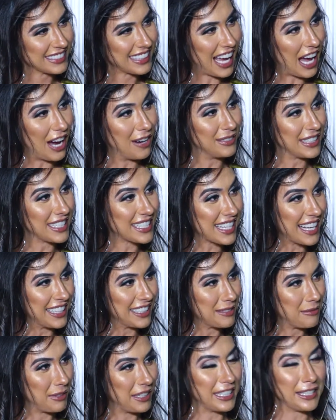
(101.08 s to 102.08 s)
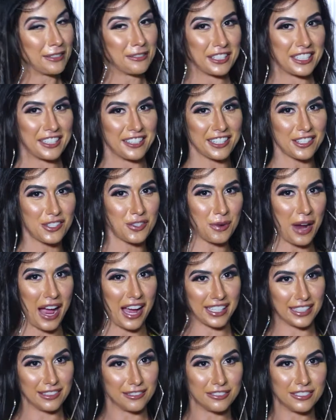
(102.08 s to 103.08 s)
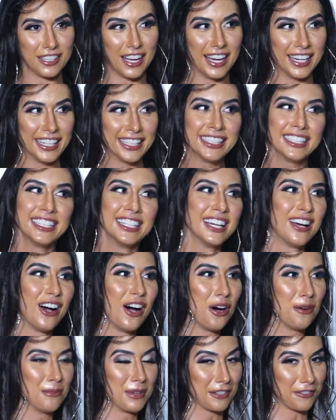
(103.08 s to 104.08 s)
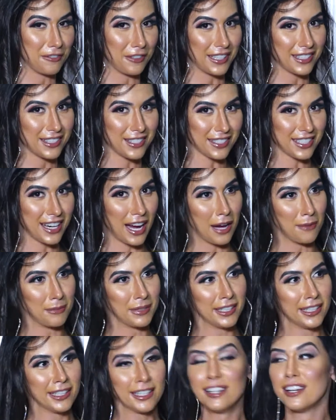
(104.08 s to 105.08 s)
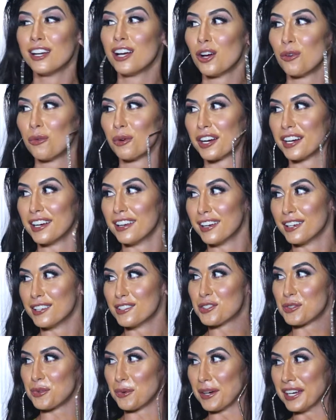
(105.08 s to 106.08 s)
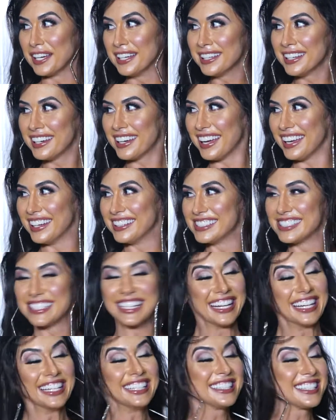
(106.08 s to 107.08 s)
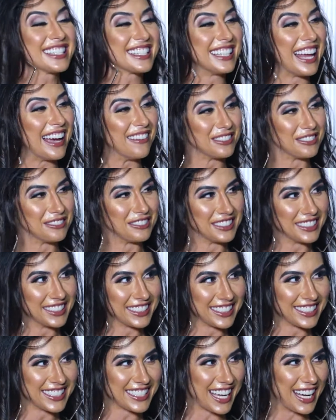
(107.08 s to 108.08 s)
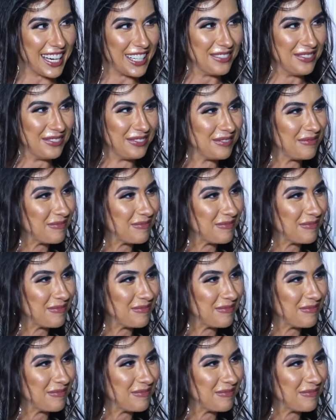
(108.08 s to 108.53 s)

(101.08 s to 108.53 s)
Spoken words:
How am I celebrating? We're here at Dragonfly. All my friends are coming. We're gonna drink and dance and have a really good time.